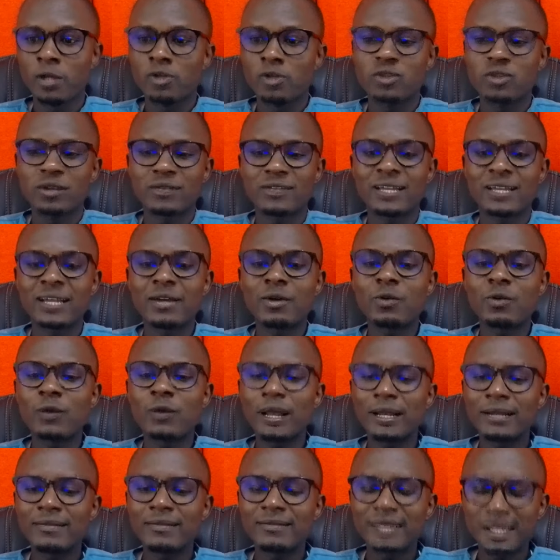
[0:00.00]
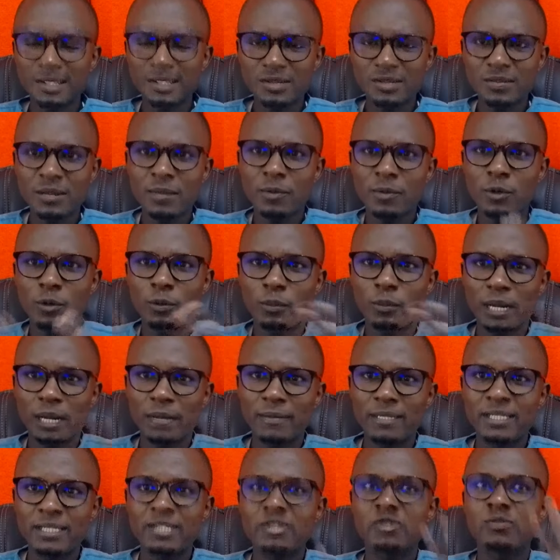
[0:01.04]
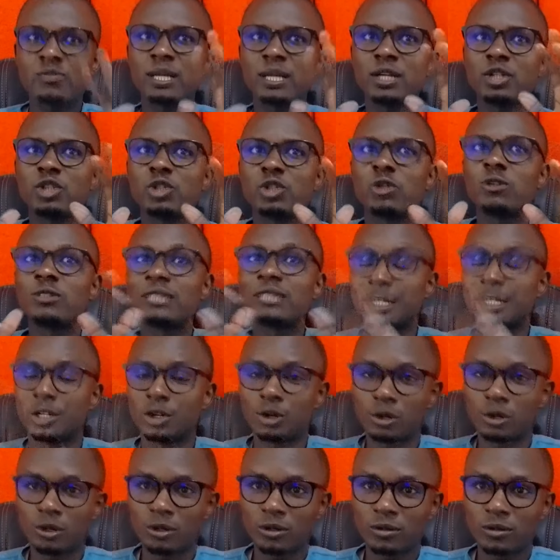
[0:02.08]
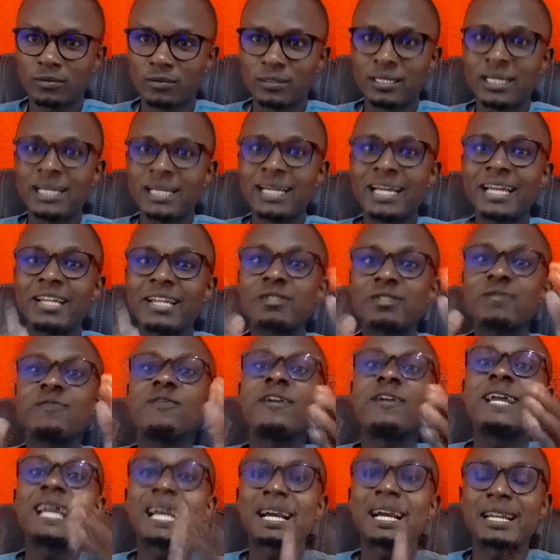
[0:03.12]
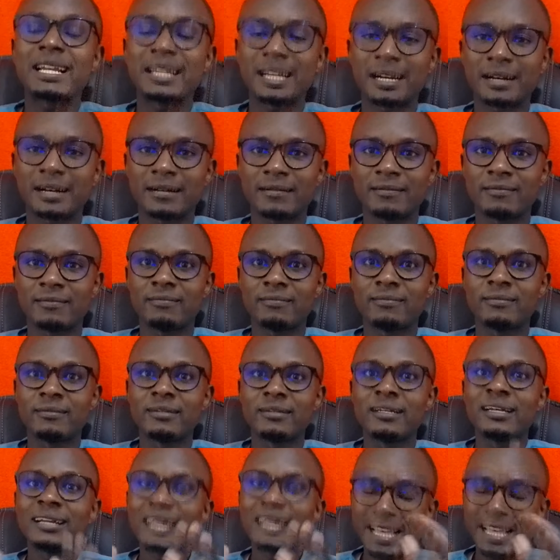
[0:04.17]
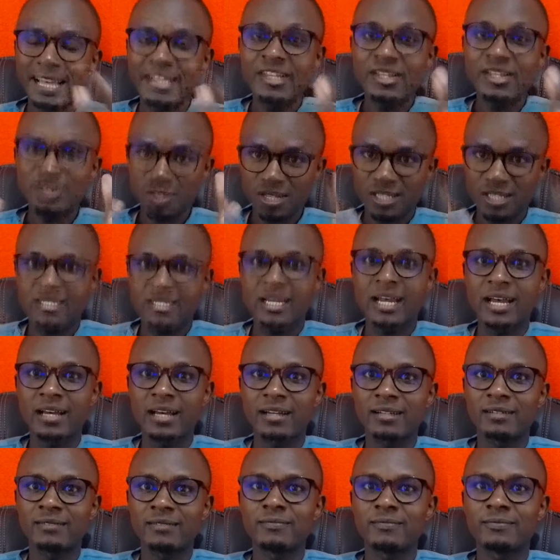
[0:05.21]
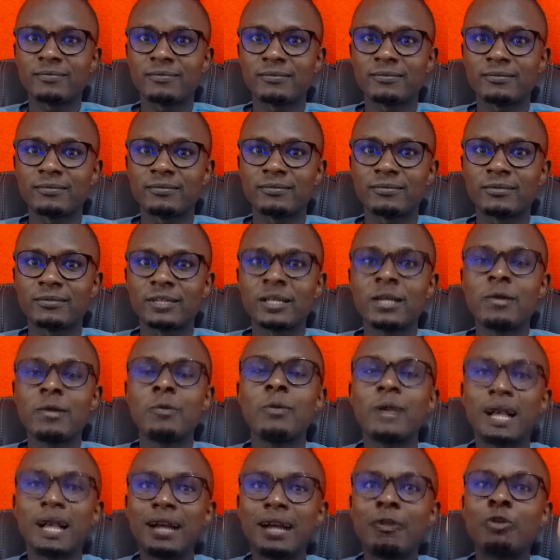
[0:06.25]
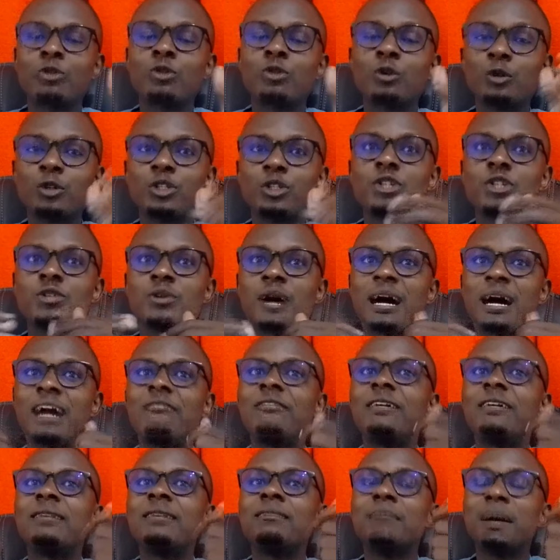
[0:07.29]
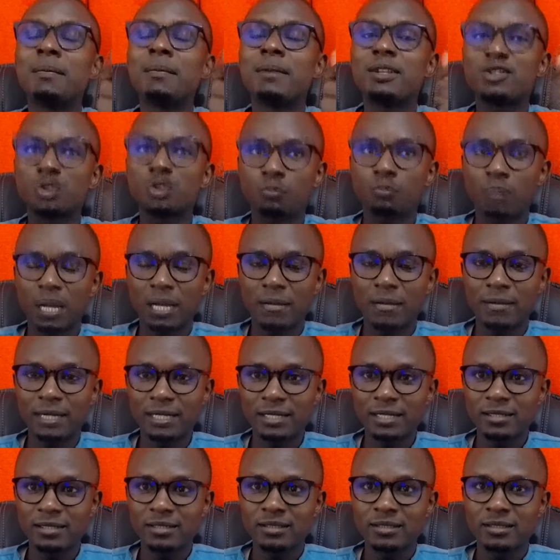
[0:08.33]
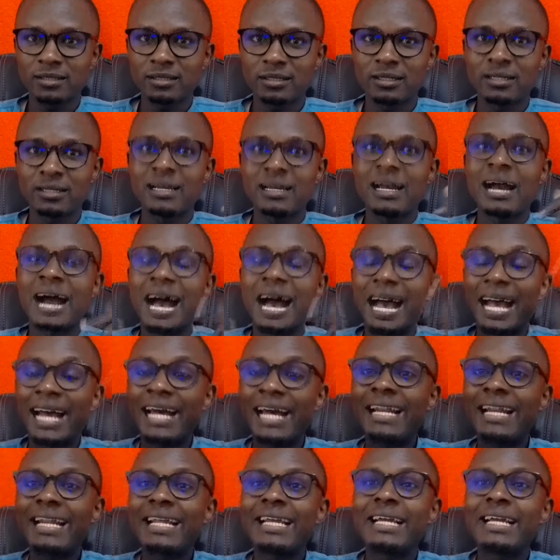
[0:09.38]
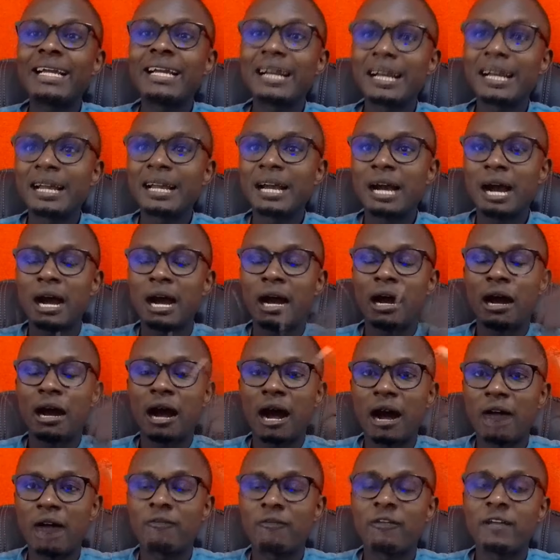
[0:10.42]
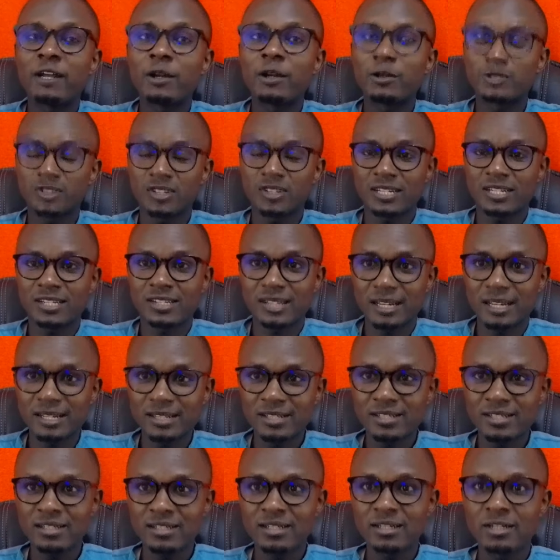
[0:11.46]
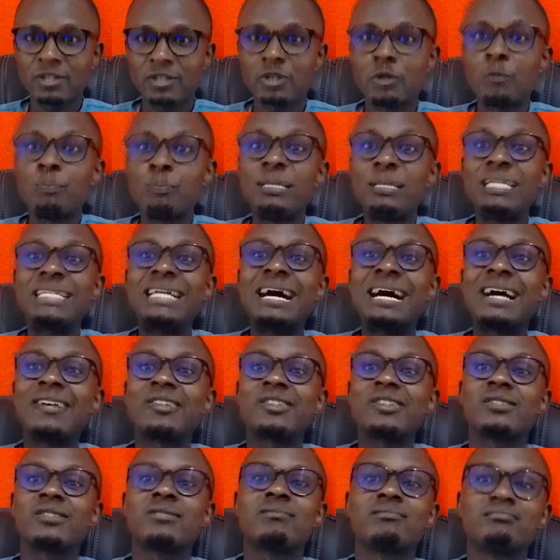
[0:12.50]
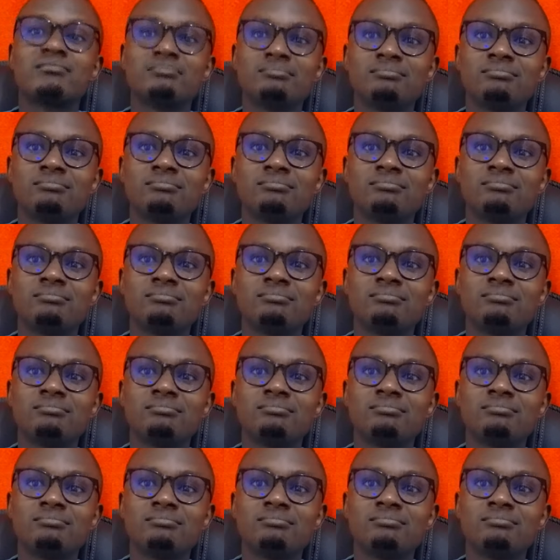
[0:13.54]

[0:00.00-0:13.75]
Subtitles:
So I think when this member of parliament is being shown the door, it is very clear Kenyans are tired. We cannot continue having members of parliament hiring our fellow citizens to beat us